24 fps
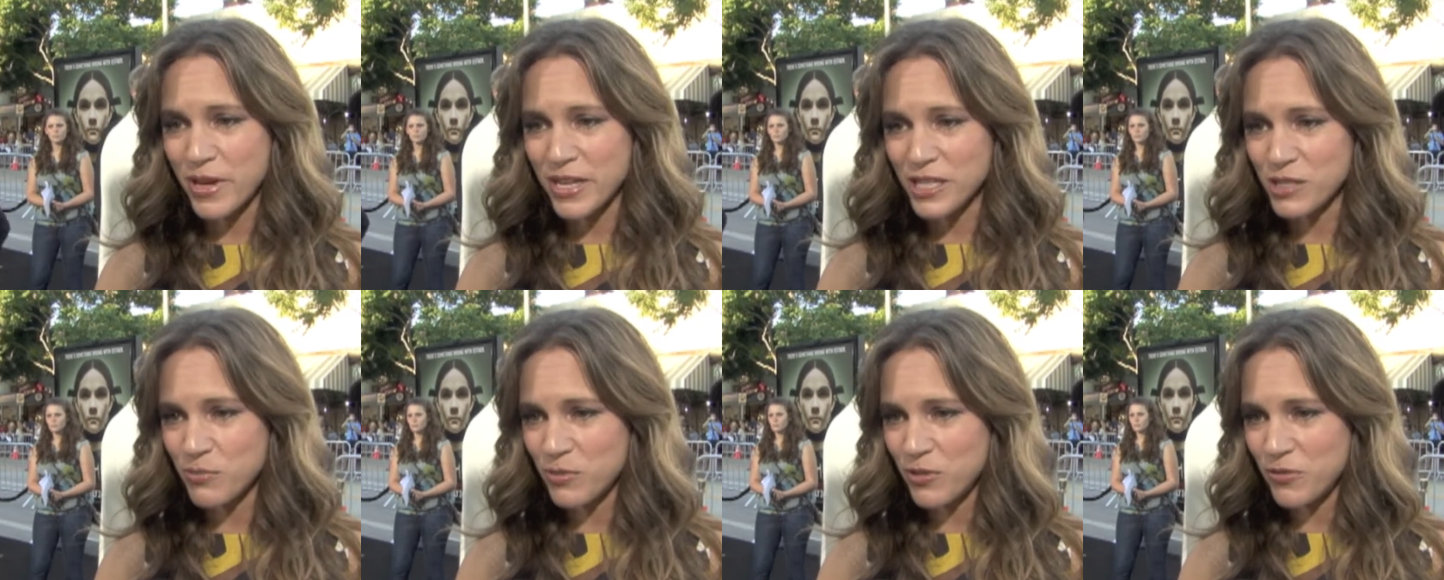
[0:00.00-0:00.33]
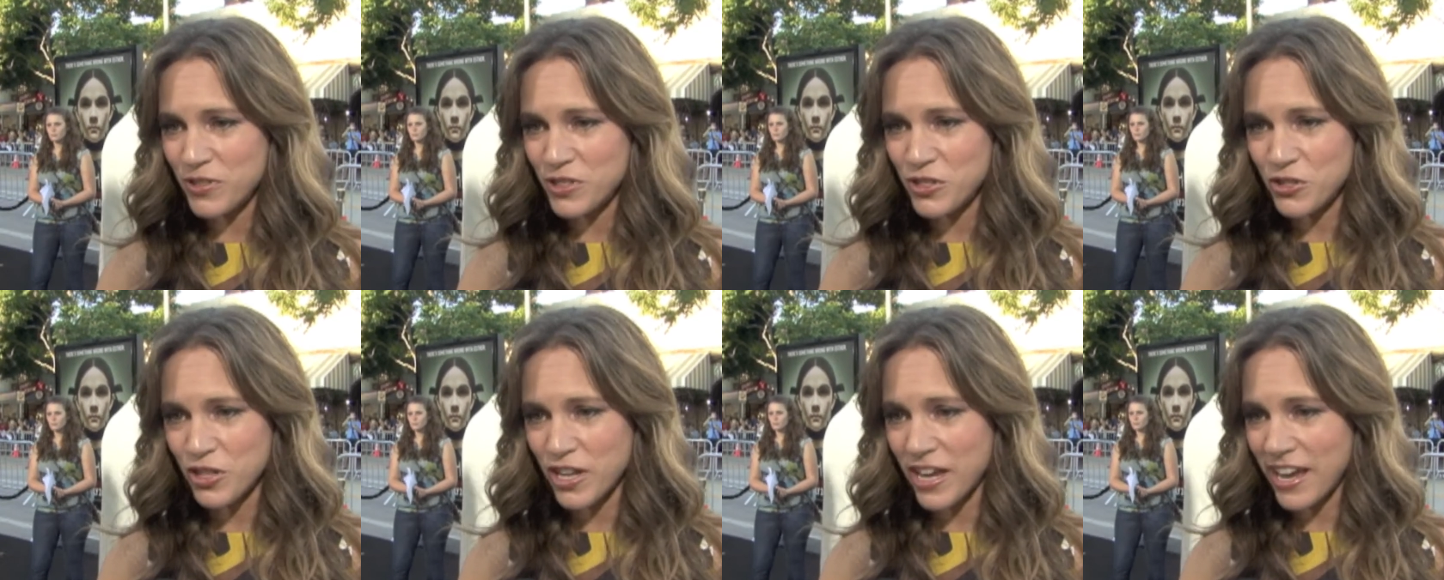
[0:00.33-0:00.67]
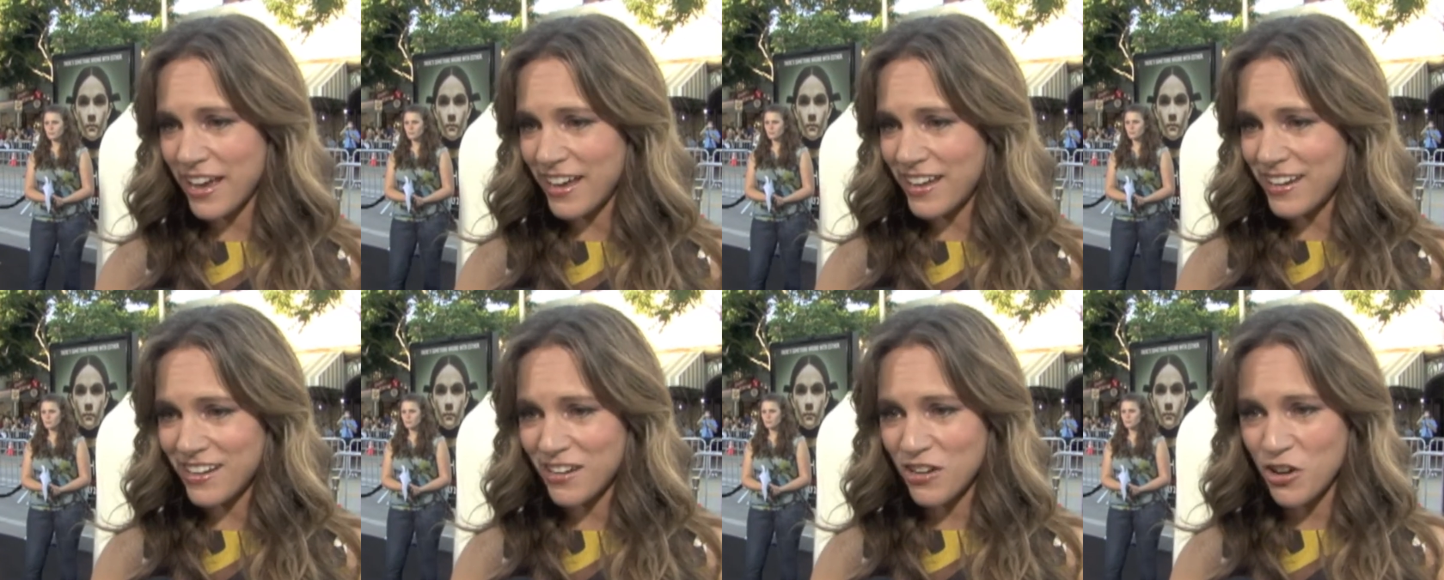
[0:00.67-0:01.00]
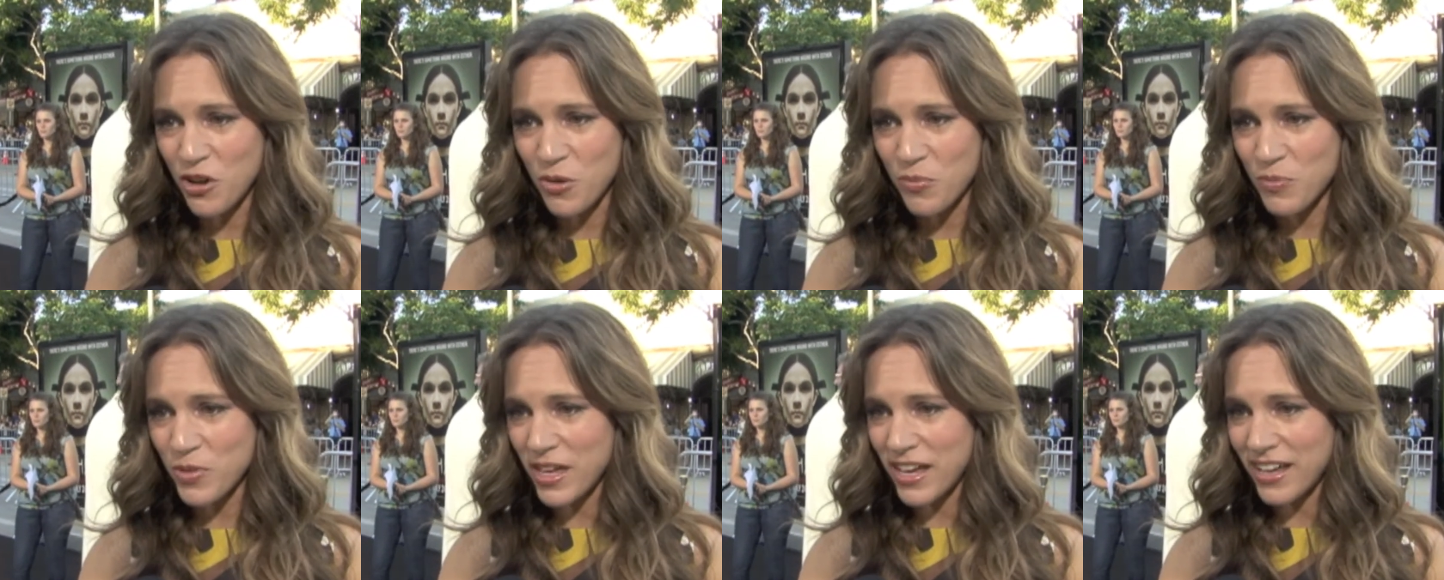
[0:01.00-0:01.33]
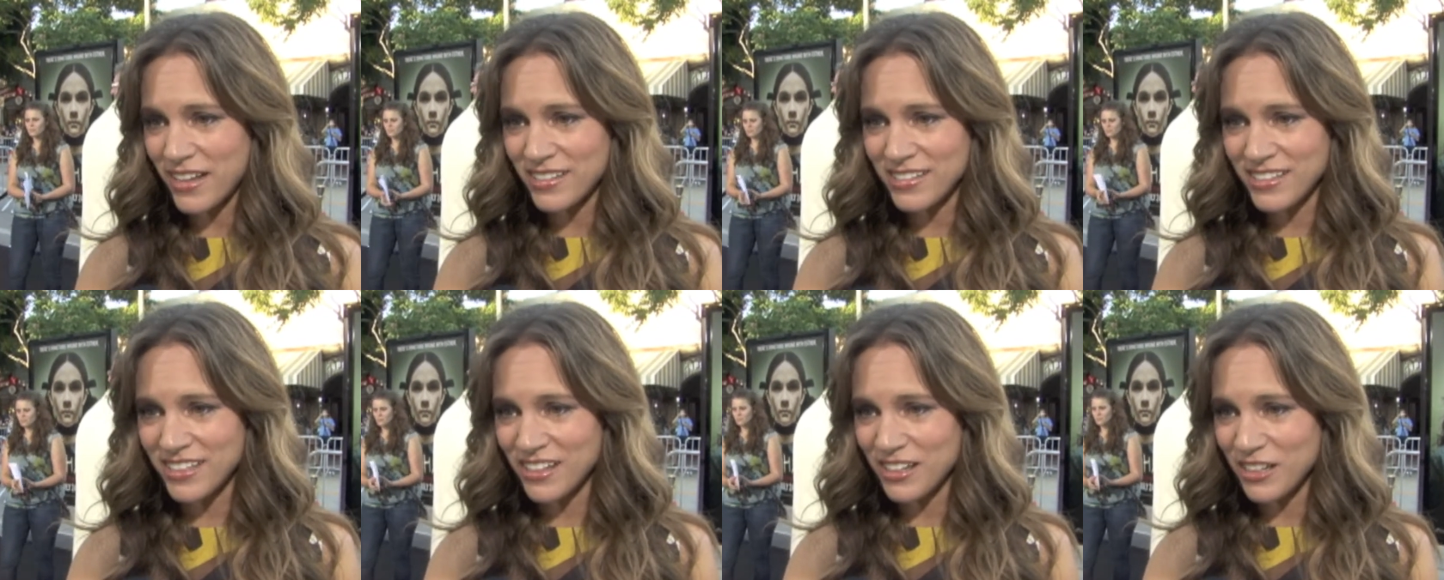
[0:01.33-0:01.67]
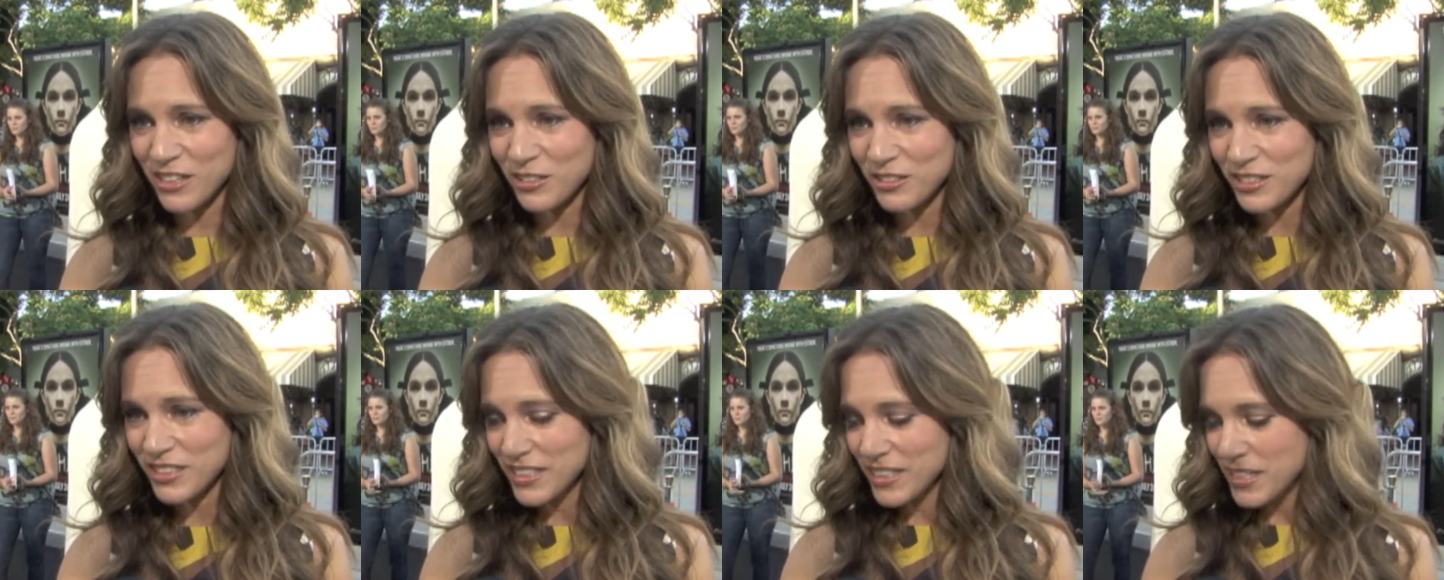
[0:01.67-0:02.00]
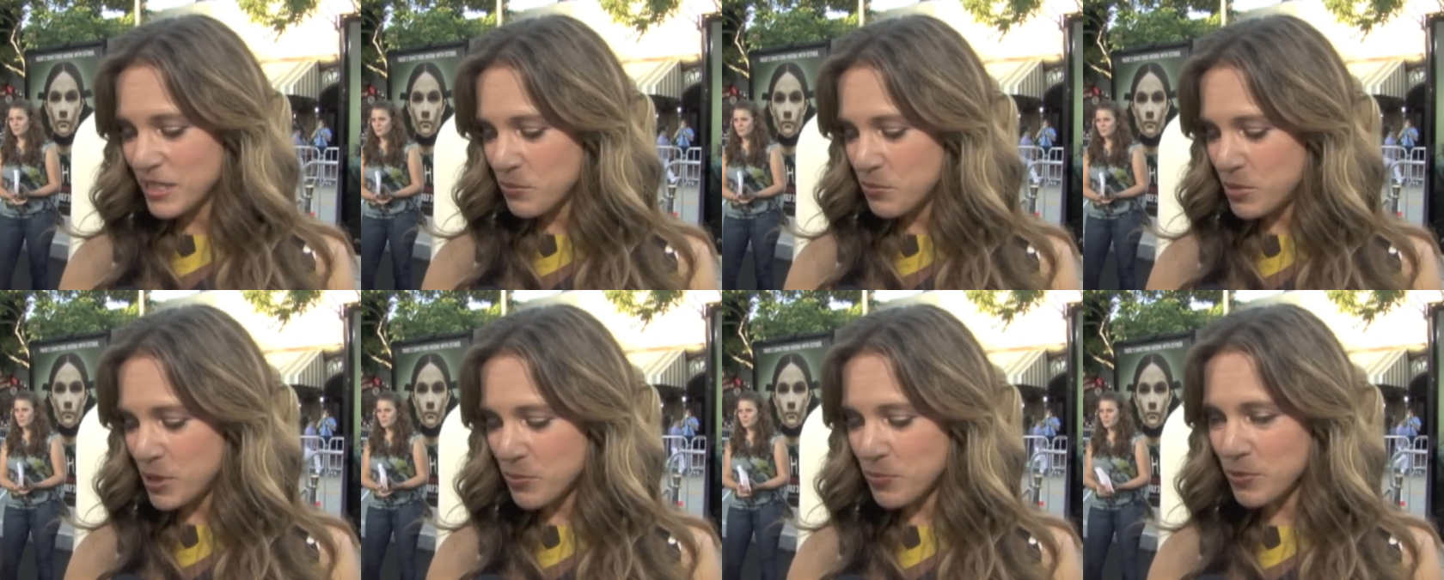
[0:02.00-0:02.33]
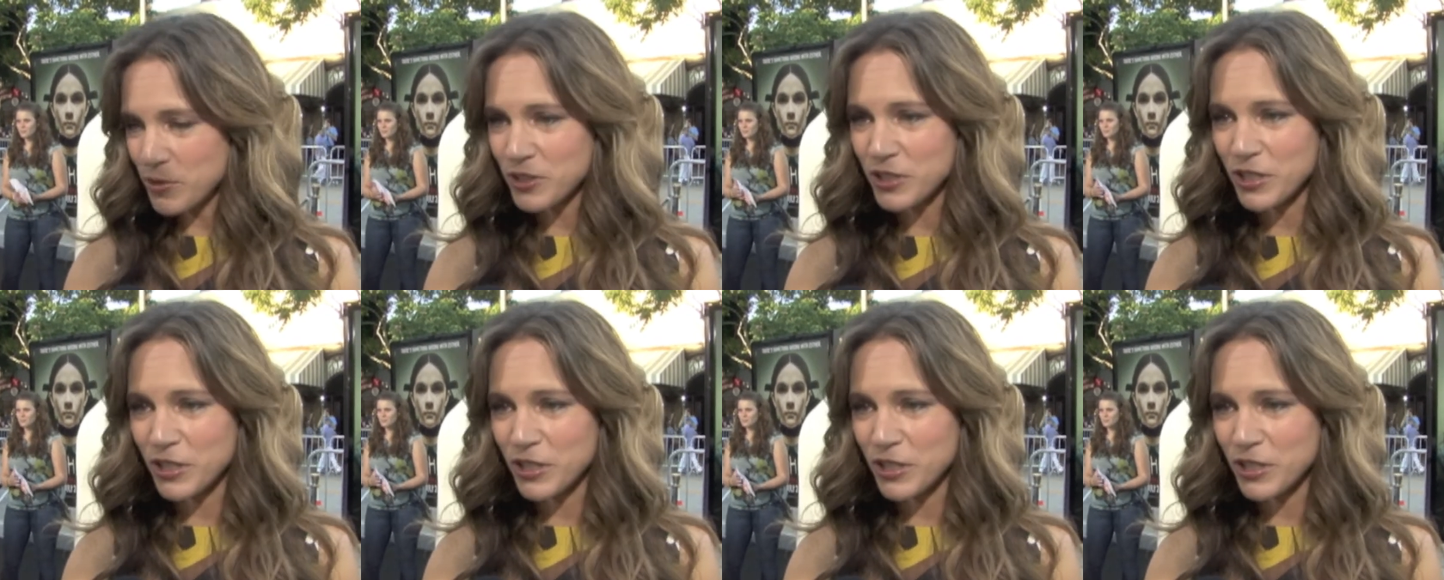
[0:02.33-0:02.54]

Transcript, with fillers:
Speaker 1: best movies you can, and hope that you know people